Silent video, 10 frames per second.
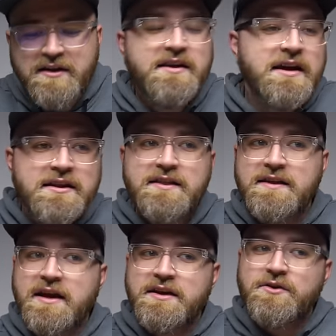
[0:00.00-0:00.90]
Now, the other
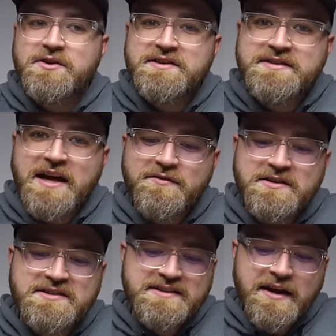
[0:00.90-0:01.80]
thing I noticed,
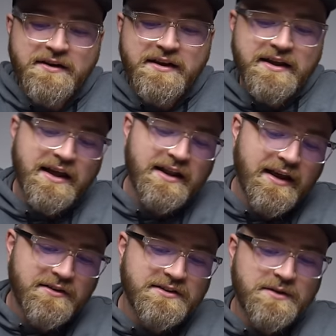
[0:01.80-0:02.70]
having stared at it and
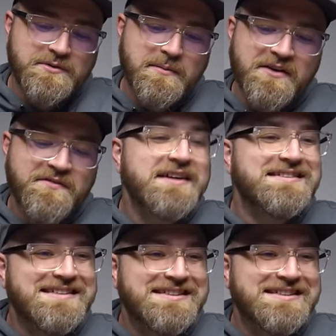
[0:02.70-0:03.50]
held it up to my face, is